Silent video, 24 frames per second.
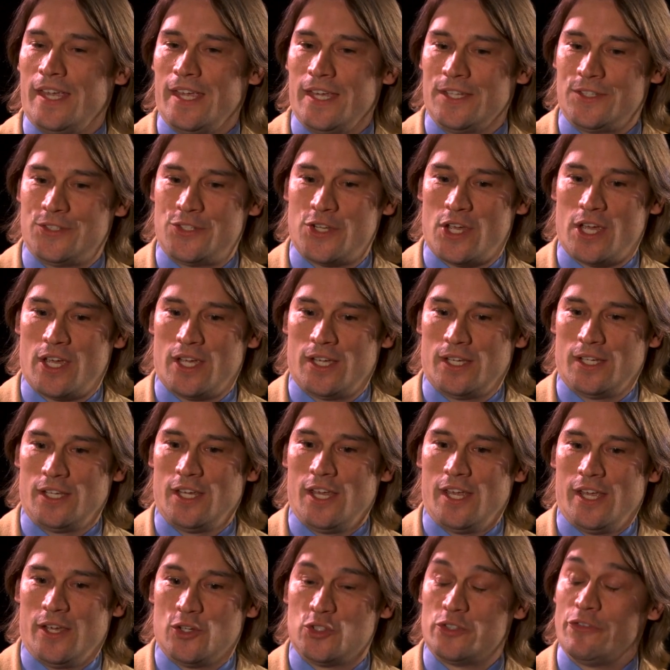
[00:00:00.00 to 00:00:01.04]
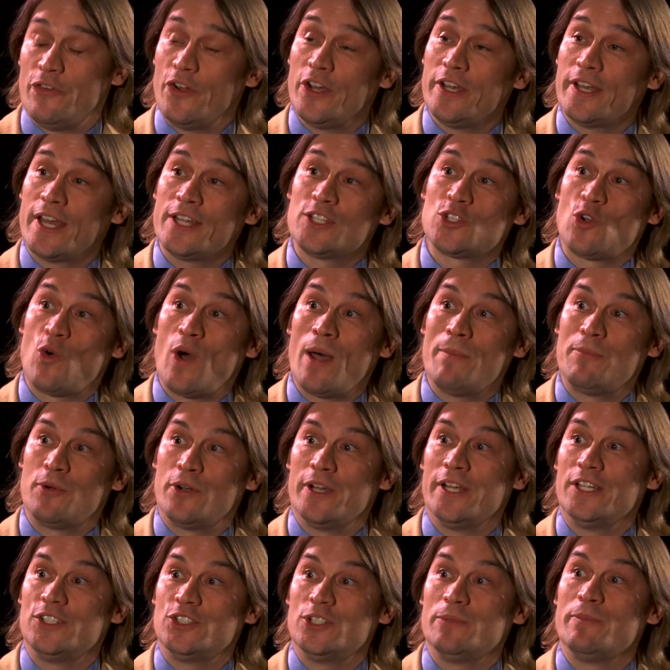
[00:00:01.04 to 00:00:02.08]
it, uh, it was a very nice
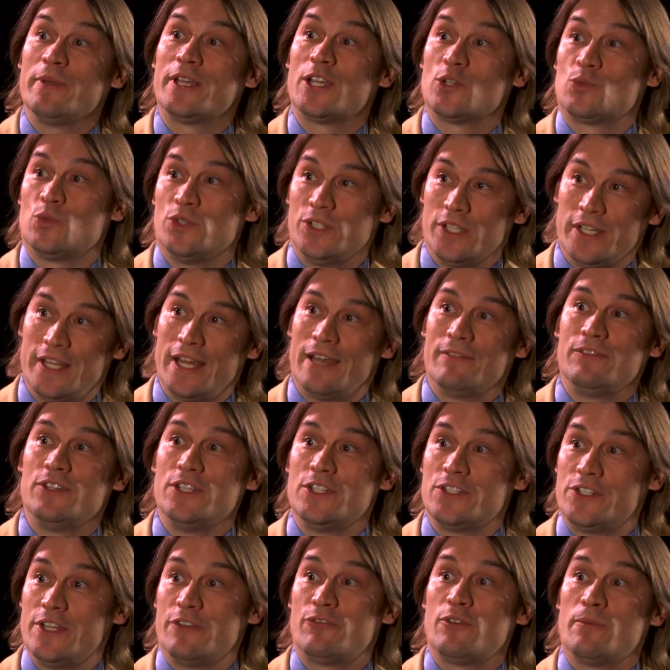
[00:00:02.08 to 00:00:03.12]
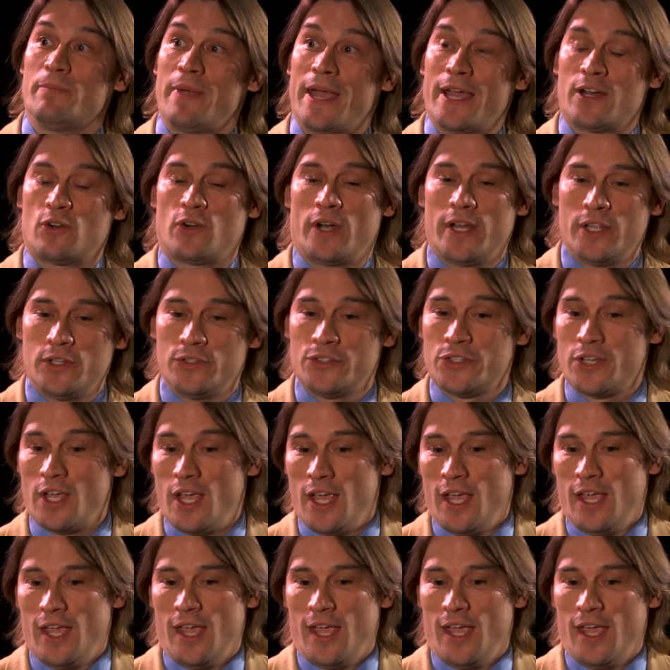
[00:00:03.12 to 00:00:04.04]
cooperation because we did have these different backgrounds.